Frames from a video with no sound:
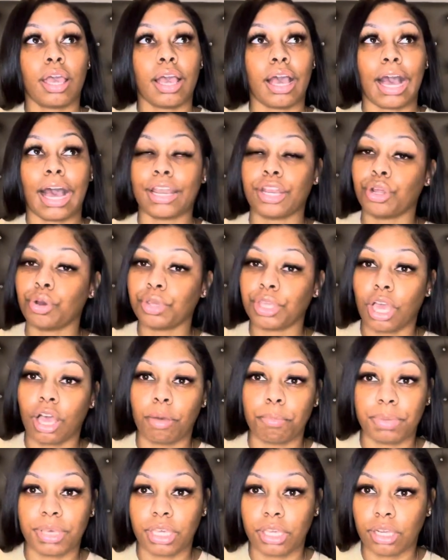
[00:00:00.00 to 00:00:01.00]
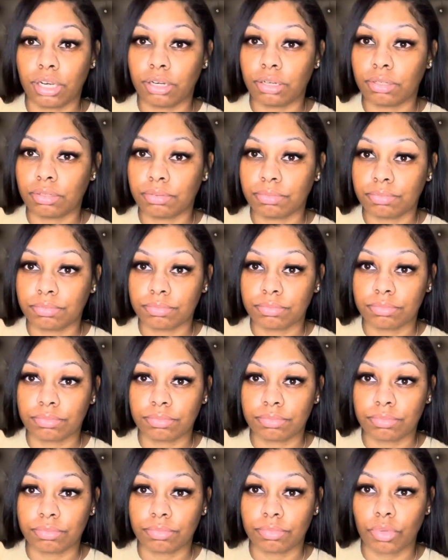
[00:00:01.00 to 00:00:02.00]
I know y'all been
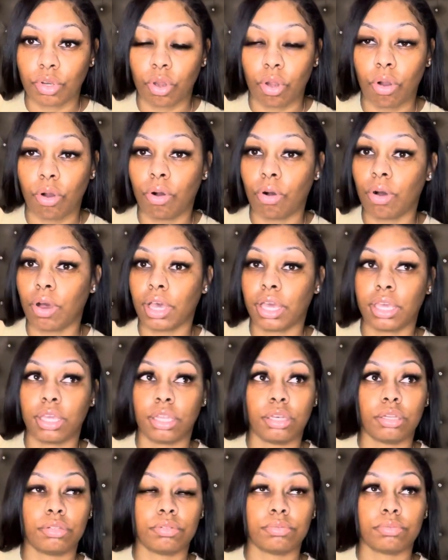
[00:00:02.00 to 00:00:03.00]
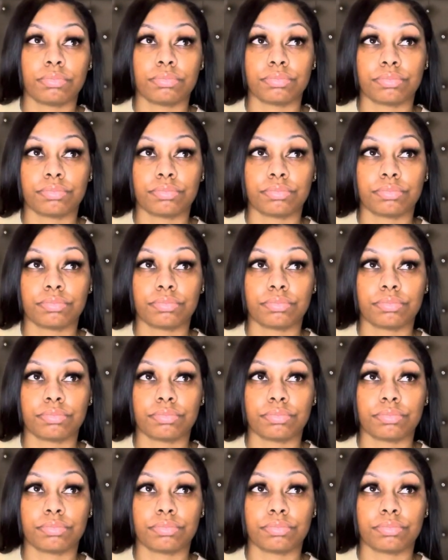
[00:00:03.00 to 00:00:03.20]
on